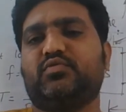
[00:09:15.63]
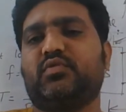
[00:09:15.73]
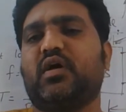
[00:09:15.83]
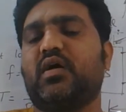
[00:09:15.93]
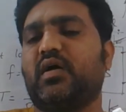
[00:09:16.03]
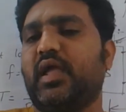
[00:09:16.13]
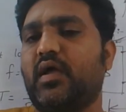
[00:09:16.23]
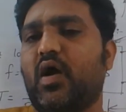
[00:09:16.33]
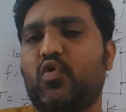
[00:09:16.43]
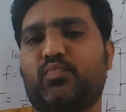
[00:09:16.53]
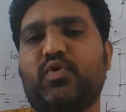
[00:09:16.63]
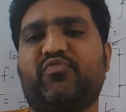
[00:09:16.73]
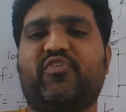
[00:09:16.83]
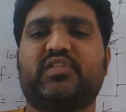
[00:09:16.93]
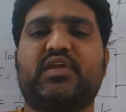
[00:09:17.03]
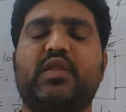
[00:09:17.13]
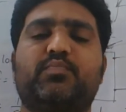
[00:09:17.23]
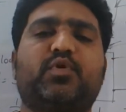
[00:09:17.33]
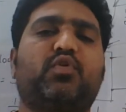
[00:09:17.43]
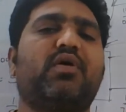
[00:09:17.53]
output for the
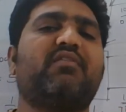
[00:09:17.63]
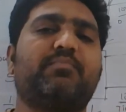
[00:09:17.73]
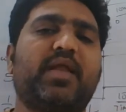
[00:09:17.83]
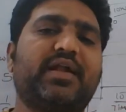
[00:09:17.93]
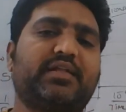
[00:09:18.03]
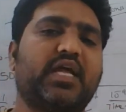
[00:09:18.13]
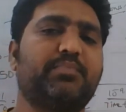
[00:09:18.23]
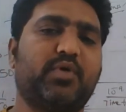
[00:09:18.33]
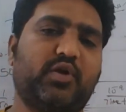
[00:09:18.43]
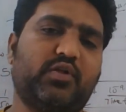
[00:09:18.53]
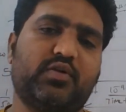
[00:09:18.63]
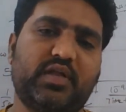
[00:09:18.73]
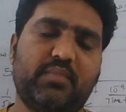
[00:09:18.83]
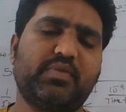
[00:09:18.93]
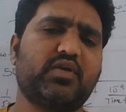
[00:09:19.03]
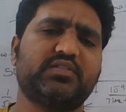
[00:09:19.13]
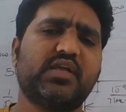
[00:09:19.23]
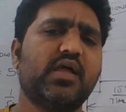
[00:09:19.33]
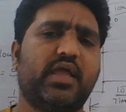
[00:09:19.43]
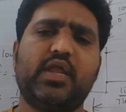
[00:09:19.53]
input you have applied at that particular time, because
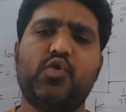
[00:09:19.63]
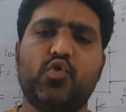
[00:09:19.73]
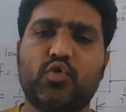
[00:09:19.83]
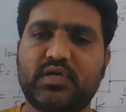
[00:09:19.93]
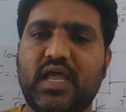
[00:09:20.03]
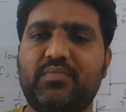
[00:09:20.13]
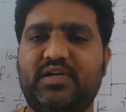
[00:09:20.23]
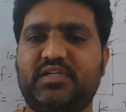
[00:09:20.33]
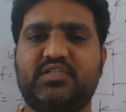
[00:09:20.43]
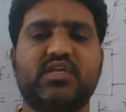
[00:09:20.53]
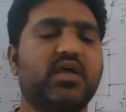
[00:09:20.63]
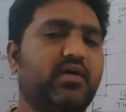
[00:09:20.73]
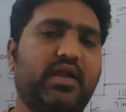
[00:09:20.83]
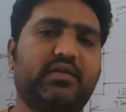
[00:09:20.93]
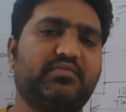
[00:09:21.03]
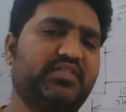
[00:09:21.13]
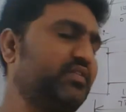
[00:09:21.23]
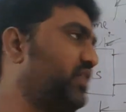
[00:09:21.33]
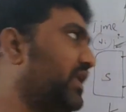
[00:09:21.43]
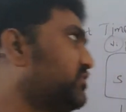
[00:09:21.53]
in no time it is, right,
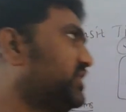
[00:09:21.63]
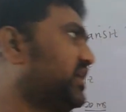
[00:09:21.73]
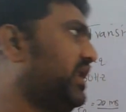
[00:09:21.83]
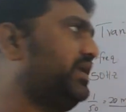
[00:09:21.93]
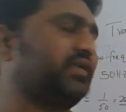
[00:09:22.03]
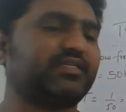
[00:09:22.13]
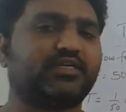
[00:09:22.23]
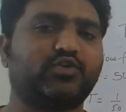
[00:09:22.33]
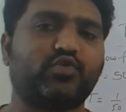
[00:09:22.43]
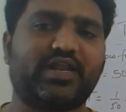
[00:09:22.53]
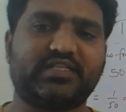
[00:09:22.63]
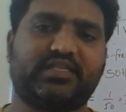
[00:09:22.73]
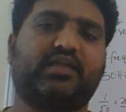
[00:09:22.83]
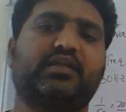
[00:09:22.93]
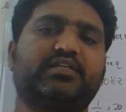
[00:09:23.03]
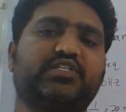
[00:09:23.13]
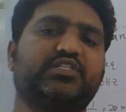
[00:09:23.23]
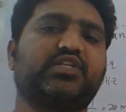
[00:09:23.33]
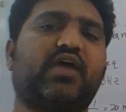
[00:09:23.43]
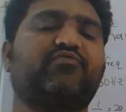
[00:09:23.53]
transmission line doesn't do anything, it
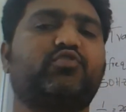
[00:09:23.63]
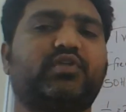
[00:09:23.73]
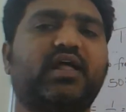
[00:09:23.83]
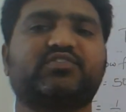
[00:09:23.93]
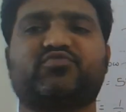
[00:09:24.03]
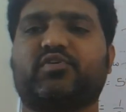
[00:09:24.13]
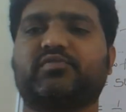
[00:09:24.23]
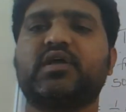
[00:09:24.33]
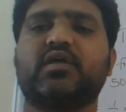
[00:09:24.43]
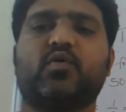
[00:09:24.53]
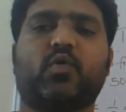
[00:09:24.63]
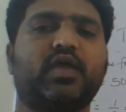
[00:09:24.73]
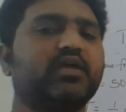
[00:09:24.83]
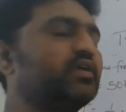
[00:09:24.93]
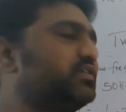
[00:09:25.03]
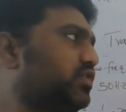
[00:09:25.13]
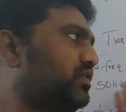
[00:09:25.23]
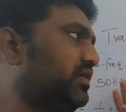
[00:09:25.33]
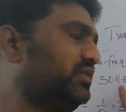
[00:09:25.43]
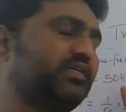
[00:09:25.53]
just have to transfer. Okay,
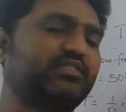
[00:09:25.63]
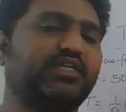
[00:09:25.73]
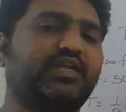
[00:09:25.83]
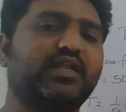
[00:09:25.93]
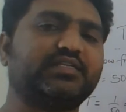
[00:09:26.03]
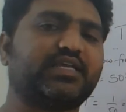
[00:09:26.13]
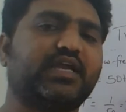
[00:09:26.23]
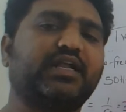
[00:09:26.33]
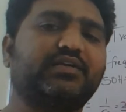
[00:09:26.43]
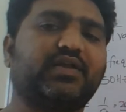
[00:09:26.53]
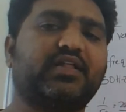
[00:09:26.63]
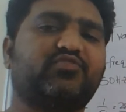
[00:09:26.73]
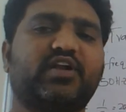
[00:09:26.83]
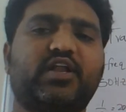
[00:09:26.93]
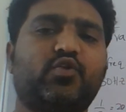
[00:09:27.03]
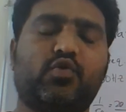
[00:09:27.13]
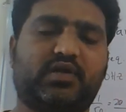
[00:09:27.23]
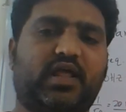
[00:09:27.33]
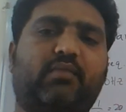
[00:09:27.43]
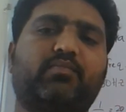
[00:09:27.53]
so the signal is getting transferred in no
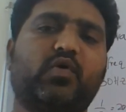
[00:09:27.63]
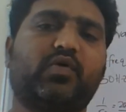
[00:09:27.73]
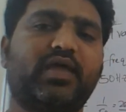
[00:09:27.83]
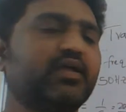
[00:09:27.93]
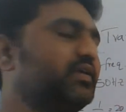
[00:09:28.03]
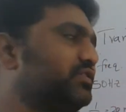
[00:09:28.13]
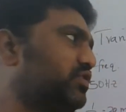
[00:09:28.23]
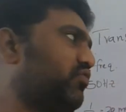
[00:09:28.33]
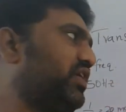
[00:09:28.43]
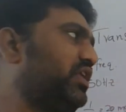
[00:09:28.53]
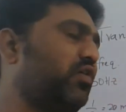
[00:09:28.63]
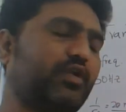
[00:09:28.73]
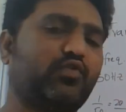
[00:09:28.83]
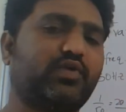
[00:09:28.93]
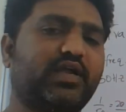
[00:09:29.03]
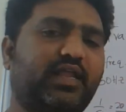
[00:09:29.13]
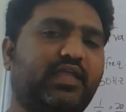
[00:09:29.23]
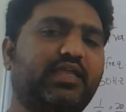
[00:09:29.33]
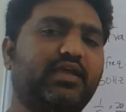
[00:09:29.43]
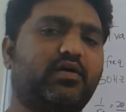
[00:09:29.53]
time. Okay, so the V naught you getting
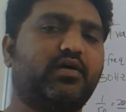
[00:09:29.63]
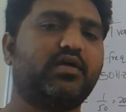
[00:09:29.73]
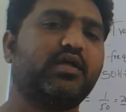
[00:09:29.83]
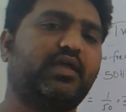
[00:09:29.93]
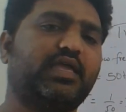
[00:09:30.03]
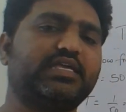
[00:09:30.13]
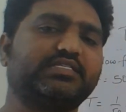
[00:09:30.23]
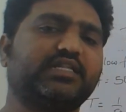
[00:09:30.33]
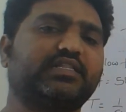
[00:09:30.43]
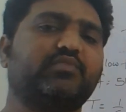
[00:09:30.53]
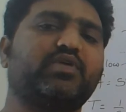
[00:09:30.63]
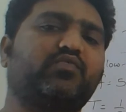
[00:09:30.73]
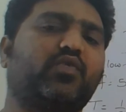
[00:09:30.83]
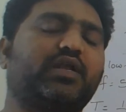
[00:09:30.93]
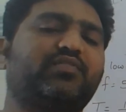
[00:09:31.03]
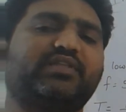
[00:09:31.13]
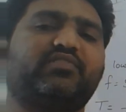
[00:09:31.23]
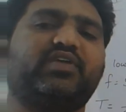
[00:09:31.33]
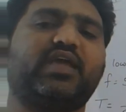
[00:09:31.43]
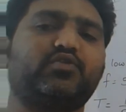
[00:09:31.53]
here is nothing but whatever the
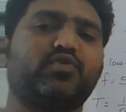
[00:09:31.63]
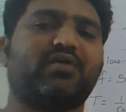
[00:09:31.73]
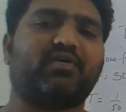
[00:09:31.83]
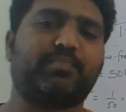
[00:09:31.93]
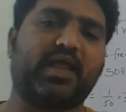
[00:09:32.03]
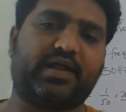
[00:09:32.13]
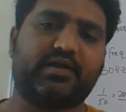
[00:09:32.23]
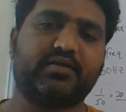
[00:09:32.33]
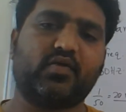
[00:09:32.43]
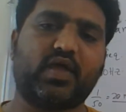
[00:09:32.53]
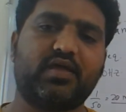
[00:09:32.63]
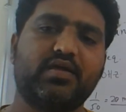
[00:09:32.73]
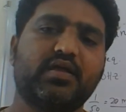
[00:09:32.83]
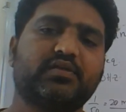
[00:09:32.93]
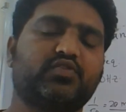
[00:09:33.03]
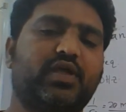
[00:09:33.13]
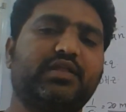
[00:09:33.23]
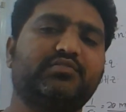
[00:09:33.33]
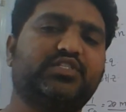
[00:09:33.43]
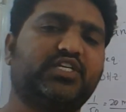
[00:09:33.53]
Vi you have applied. Okay, so
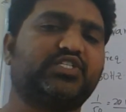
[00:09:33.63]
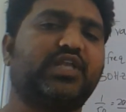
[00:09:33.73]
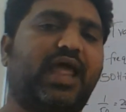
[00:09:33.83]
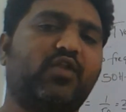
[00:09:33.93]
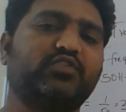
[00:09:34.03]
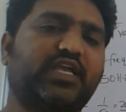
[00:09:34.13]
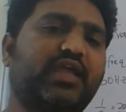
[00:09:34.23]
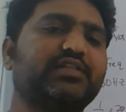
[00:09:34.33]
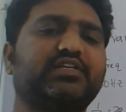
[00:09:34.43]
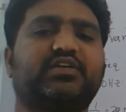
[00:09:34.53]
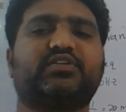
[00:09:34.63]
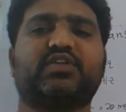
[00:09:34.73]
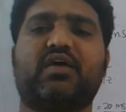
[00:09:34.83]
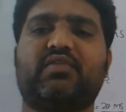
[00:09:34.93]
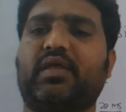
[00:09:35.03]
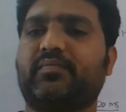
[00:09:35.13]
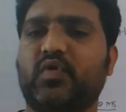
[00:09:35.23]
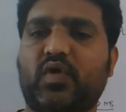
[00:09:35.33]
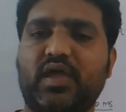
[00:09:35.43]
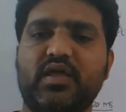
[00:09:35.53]
in just nanoseconds it is traveling.
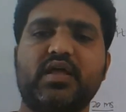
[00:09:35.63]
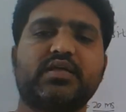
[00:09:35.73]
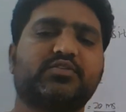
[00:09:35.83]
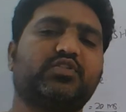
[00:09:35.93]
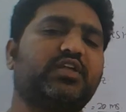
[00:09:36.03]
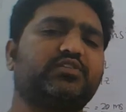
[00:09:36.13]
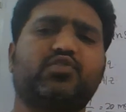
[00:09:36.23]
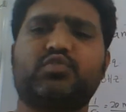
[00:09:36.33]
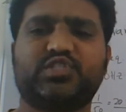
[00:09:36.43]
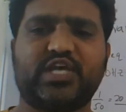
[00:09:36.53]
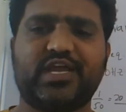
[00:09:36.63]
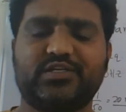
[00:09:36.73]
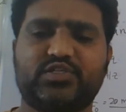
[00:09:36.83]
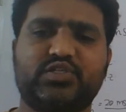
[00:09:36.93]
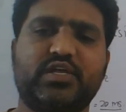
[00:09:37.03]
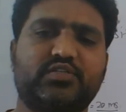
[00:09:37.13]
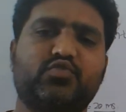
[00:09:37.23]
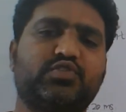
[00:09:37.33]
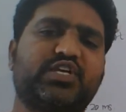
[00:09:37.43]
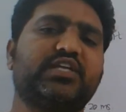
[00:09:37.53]
Okay, so there is no change,
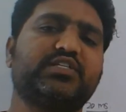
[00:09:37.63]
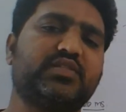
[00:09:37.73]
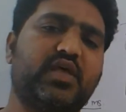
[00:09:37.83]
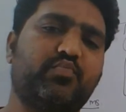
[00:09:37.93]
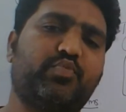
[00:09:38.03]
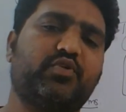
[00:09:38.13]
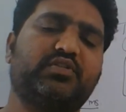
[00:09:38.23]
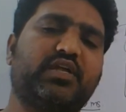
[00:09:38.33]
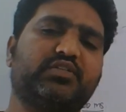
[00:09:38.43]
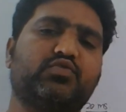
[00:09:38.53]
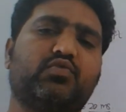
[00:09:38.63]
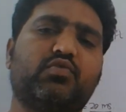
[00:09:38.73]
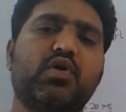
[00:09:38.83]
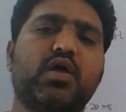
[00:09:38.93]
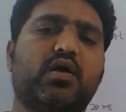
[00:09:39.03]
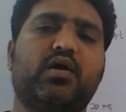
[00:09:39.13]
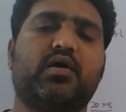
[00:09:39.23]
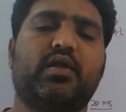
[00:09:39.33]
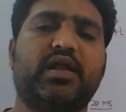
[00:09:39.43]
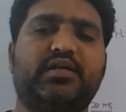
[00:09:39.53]
in the input, there is no
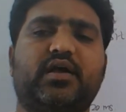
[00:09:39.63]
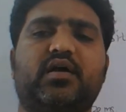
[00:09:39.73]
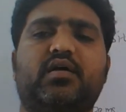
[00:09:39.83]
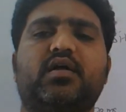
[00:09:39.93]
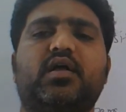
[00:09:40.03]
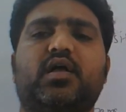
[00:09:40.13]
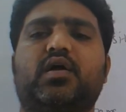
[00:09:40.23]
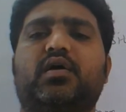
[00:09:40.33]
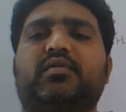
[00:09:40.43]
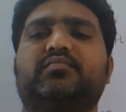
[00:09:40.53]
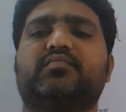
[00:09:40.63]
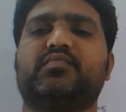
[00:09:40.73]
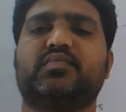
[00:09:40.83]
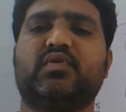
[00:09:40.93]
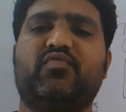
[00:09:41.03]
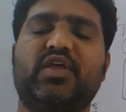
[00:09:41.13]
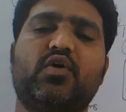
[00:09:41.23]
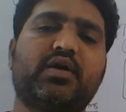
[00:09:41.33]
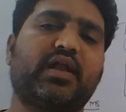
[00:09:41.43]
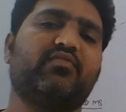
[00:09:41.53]
right, the V
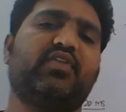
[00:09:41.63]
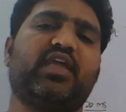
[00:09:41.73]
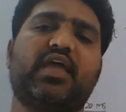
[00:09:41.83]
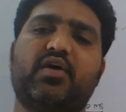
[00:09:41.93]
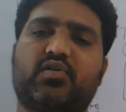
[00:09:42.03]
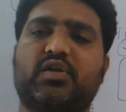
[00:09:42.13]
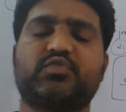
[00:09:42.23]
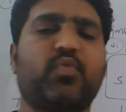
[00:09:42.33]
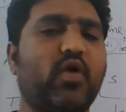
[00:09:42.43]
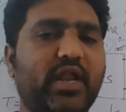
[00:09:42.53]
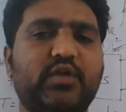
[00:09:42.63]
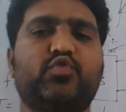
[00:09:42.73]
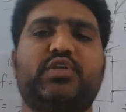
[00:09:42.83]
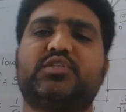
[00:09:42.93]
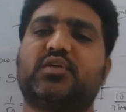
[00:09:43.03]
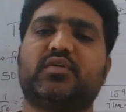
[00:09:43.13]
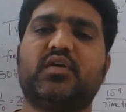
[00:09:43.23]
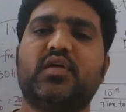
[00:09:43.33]
naught and Vi are corresponding to each other.